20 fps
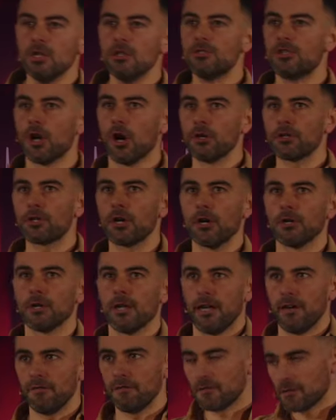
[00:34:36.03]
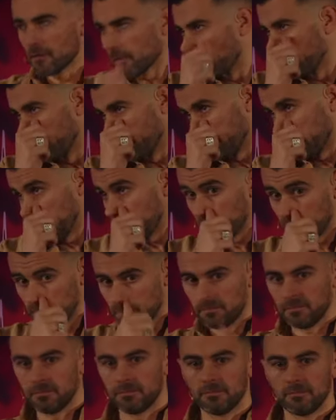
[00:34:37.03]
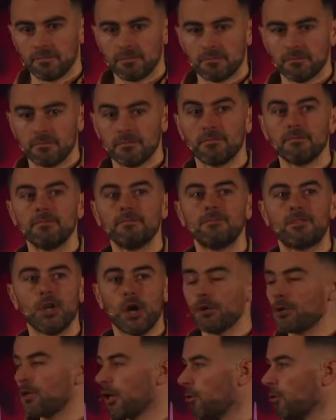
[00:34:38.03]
don't go left, don't